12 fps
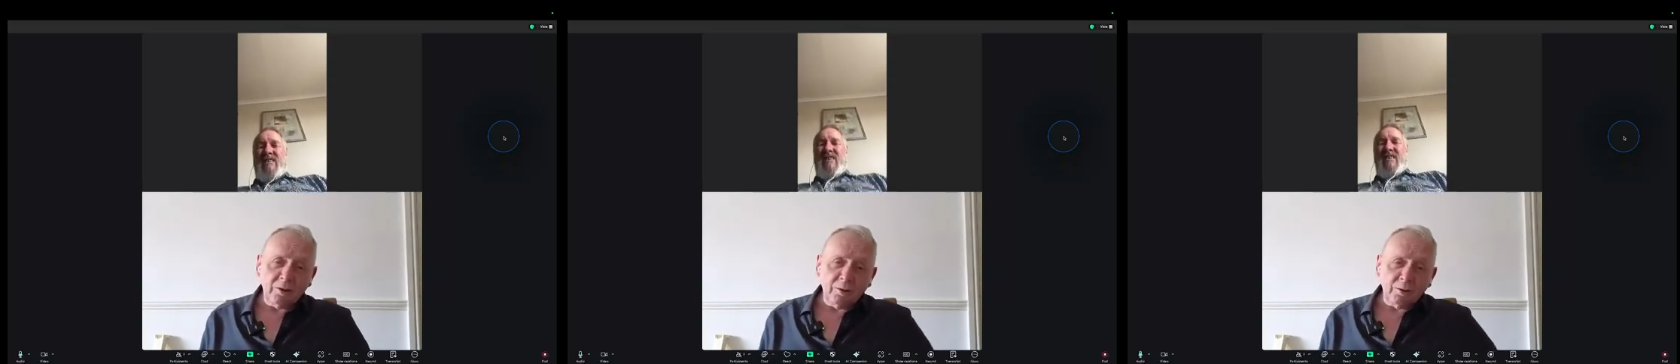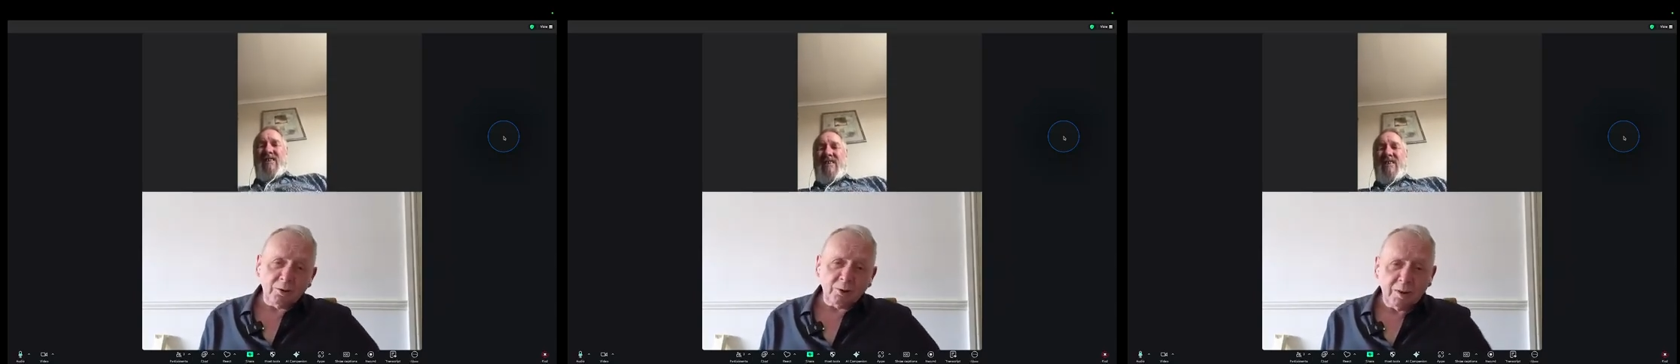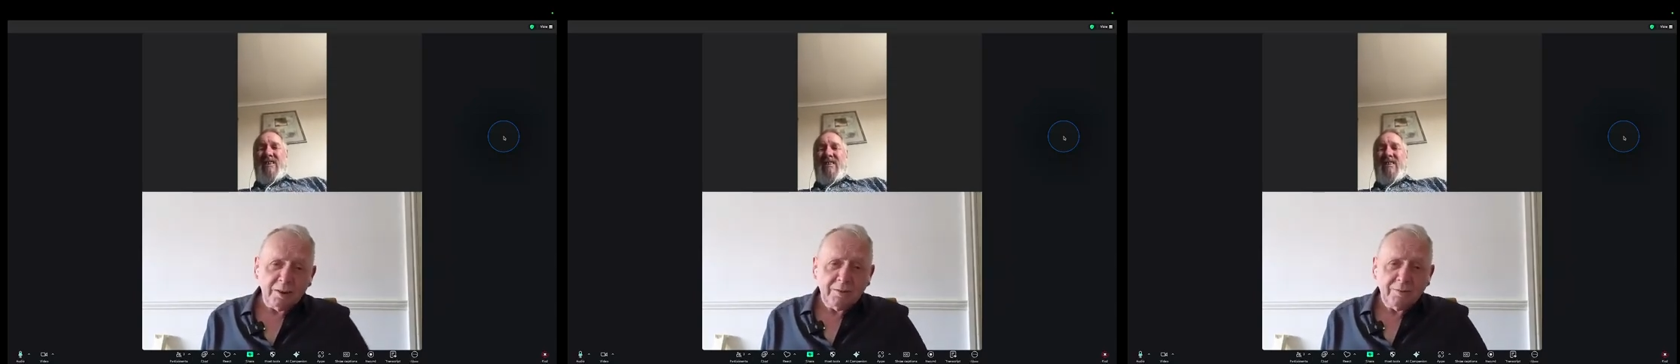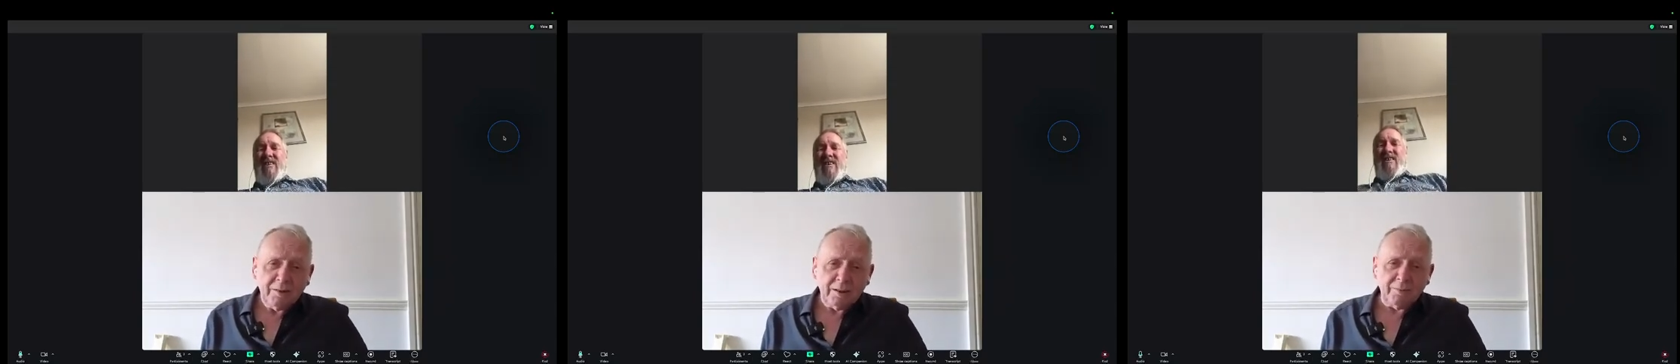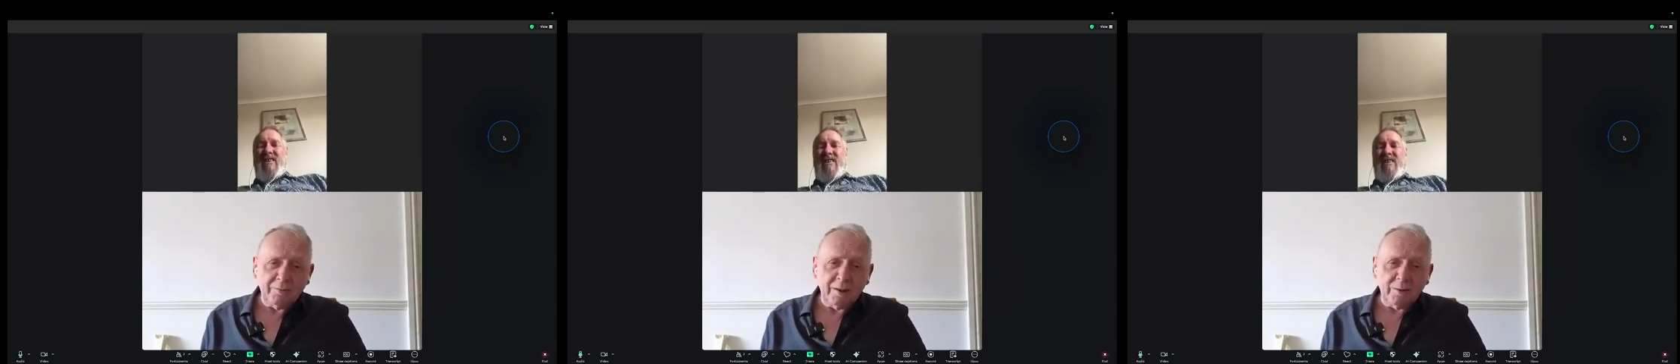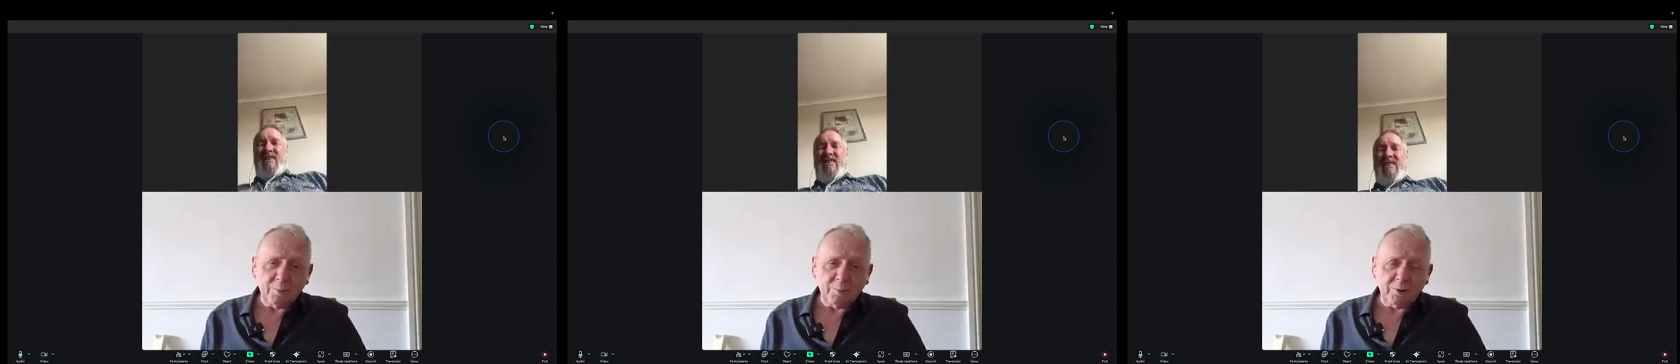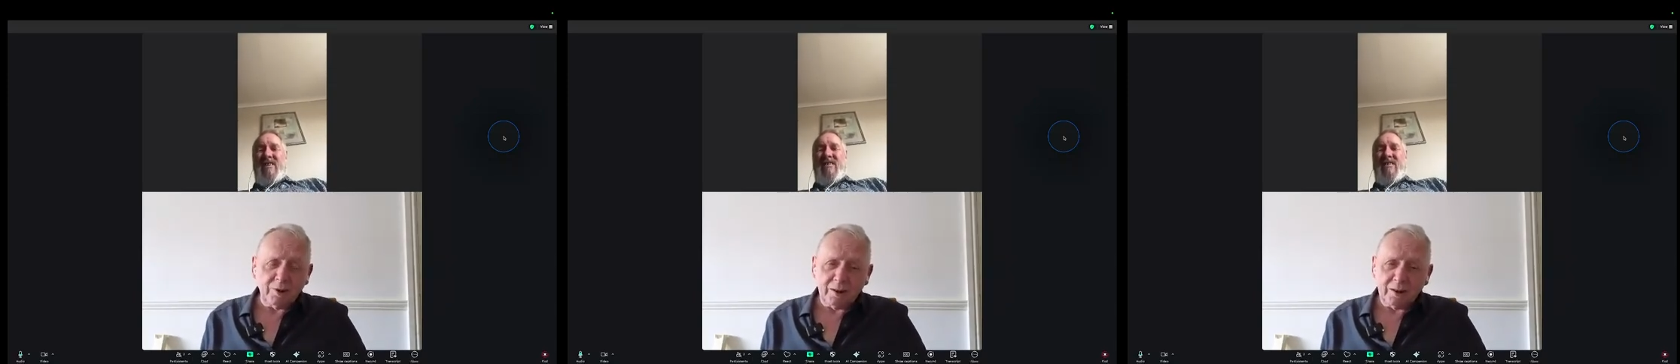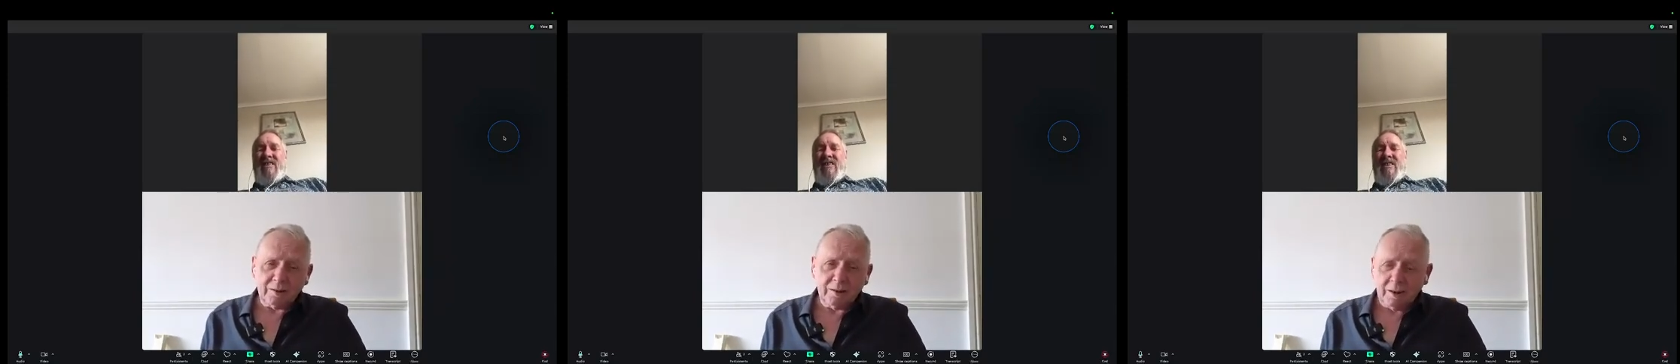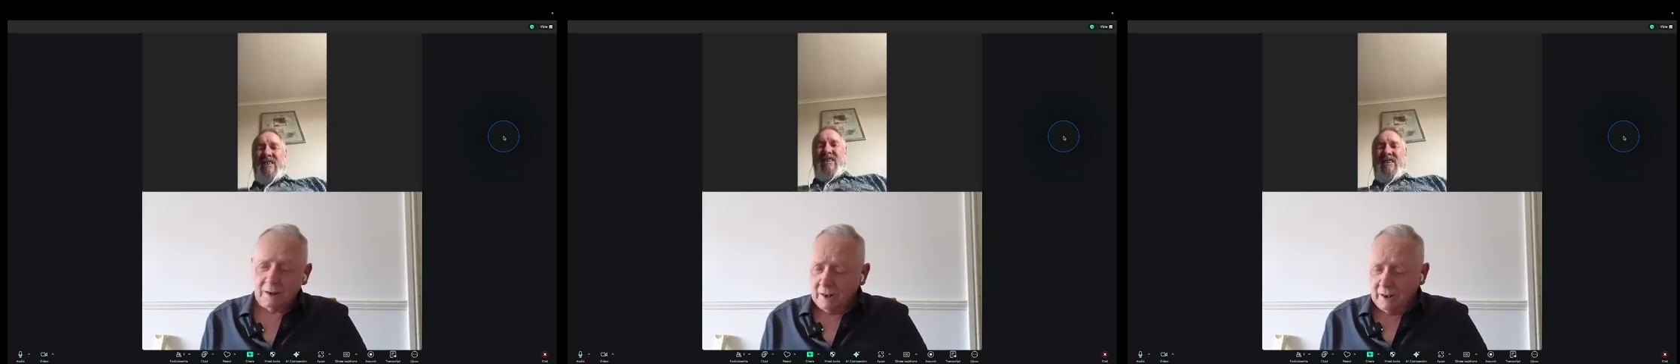or 25 frames per second